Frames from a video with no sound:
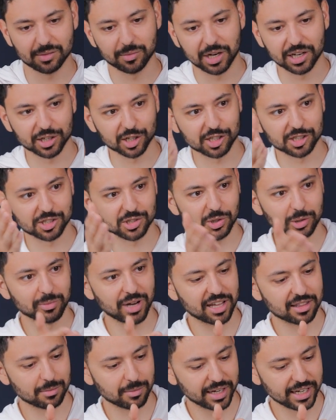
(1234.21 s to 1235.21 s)
I'm not good at doing
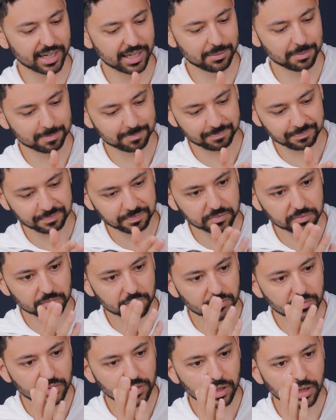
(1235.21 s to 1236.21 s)
math in my head.
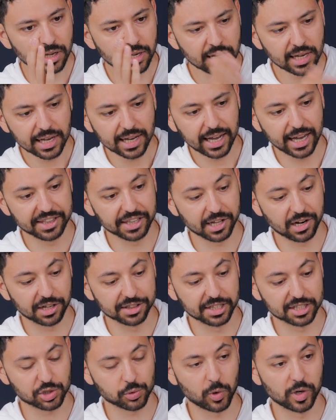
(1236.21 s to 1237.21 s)
And then
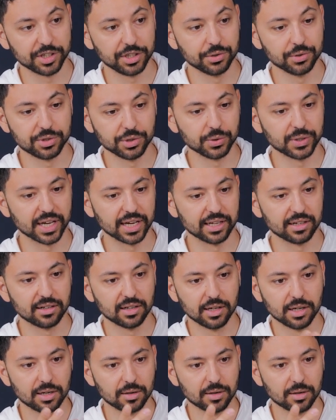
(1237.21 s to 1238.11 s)
on this one, you do get